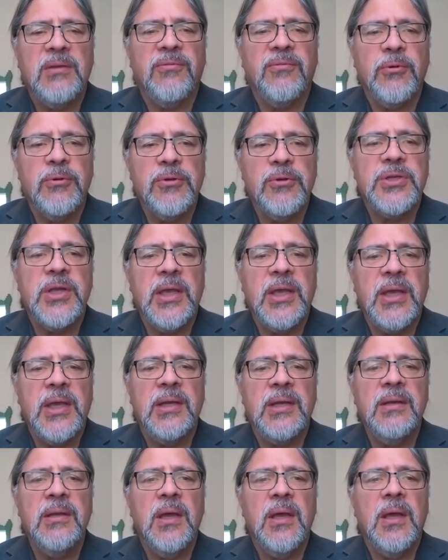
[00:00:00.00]
of her staying
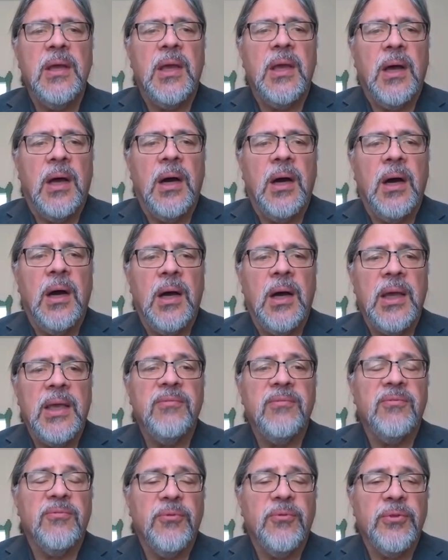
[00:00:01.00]
in, uh,
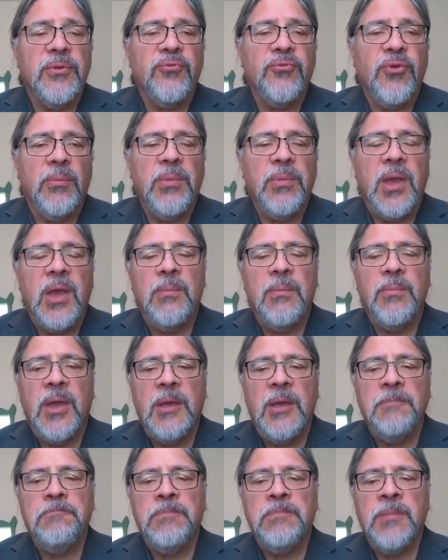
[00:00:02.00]
even for the Trump
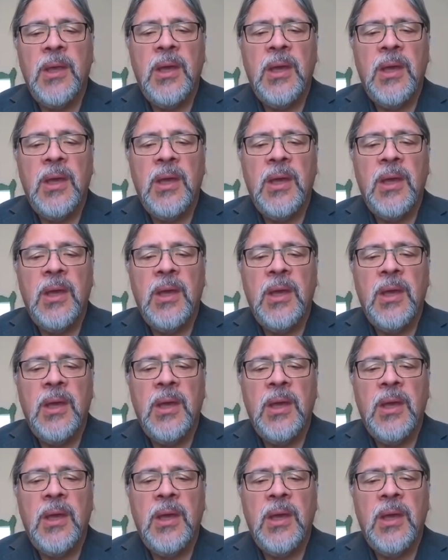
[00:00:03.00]
campaign.